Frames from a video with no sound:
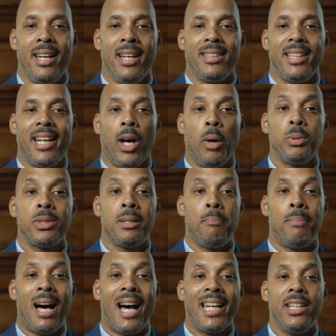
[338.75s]
that helps the
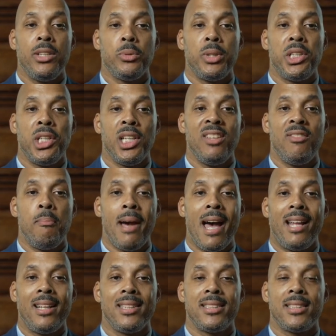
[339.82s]
body to achieve
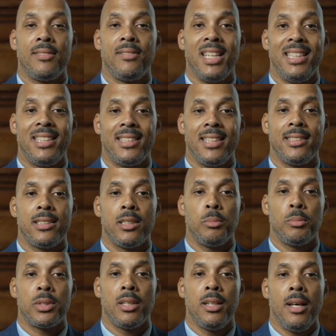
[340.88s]
balance of these
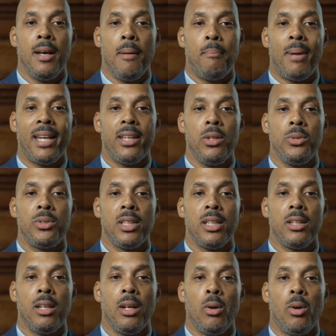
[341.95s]
systems by using